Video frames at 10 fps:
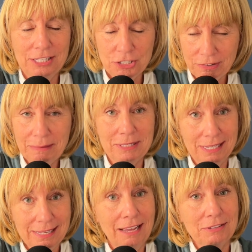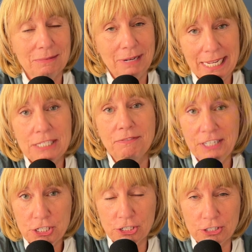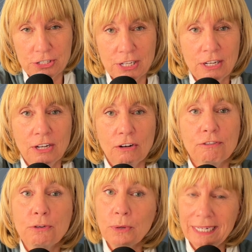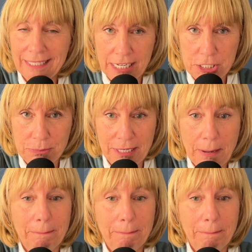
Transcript: Instagram does have some nice features for engagement.